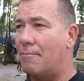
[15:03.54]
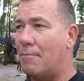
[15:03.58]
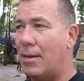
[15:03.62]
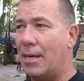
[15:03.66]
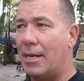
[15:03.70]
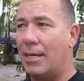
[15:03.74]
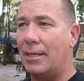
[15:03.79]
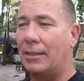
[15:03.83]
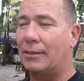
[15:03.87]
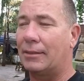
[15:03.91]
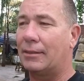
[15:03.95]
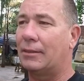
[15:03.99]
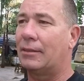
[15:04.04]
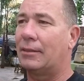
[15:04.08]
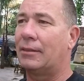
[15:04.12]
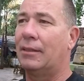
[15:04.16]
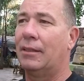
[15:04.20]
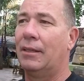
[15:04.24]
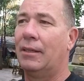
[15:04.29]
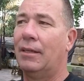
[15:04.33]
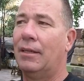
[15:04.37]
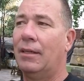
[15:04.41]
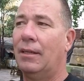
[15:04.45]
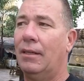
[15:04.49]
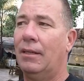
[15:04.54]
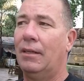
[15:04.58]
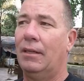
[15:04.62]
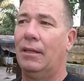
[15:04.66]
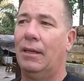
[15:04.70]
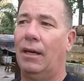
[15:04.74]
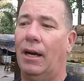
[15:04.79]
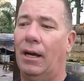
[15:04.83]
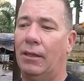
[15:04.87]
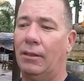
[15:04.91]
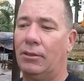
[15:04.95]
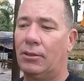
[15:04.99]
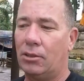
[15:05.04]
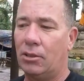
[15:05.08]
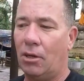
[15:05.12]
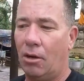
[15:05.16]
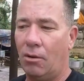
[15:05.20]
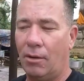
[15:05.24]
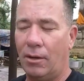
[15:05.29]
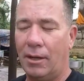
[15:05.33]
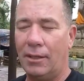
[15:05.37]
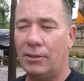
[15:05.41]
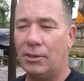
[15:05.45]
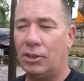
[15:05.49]
mixed.
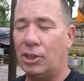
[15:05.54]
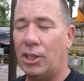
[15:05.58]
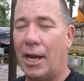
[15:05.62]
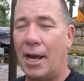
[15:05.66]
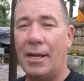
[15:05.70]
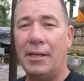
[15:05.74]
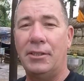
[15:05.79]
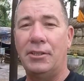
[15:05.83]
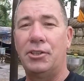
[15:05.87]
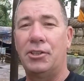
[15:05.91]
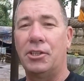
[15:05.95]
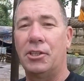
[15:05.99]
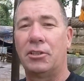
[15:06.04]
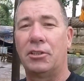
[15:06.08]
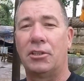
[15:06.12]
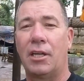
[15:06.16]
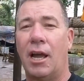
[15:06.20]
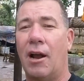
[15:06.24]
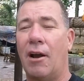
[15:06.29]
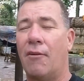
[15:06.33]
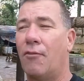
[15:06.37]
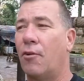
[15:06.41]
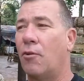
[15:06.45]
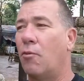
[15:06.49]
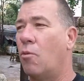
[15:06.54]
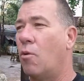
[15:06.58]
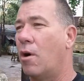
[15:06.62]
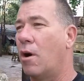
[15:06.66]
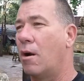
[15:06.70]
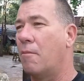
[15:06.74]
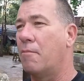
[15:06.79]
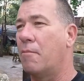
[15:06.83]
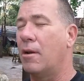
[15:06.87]
So it changes everywhere,